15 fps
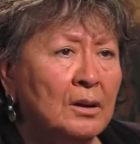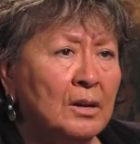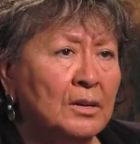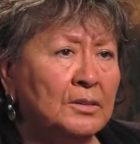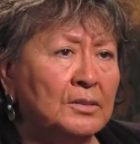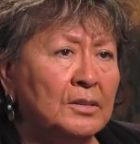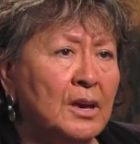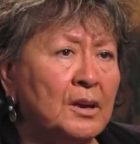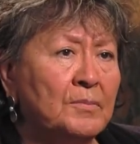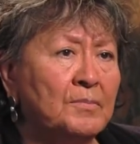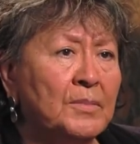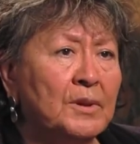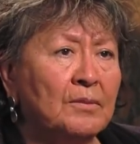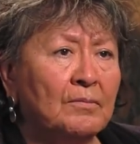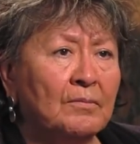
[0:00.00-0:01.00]

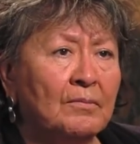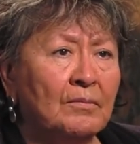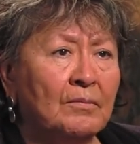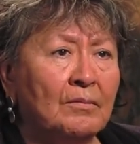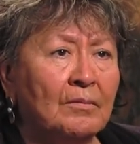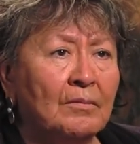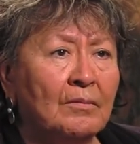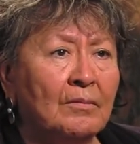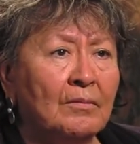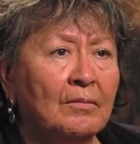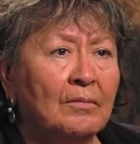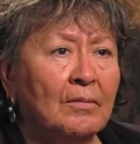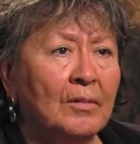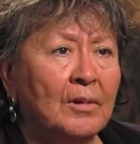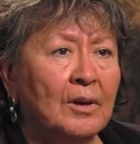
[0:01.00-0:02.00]
escaping.
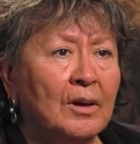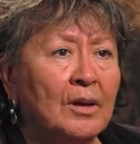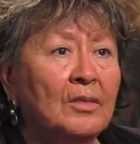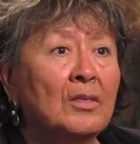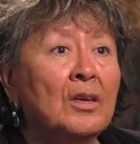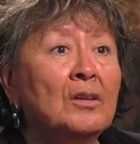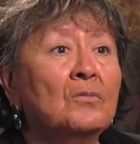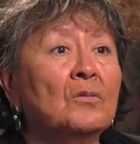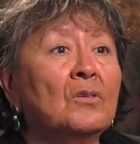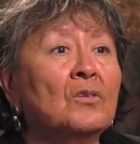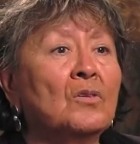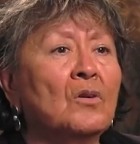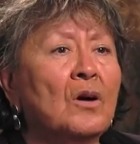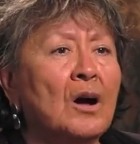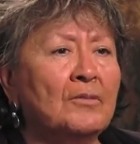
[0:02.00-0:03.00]
And then we'll
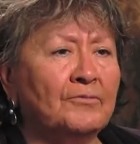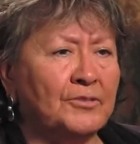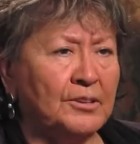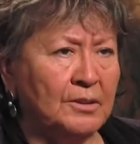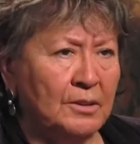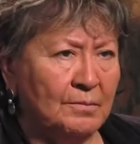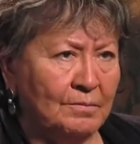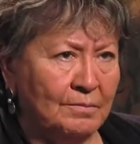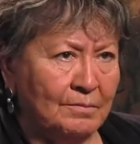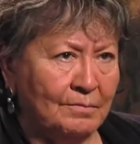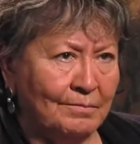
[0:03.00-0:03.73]
go after them.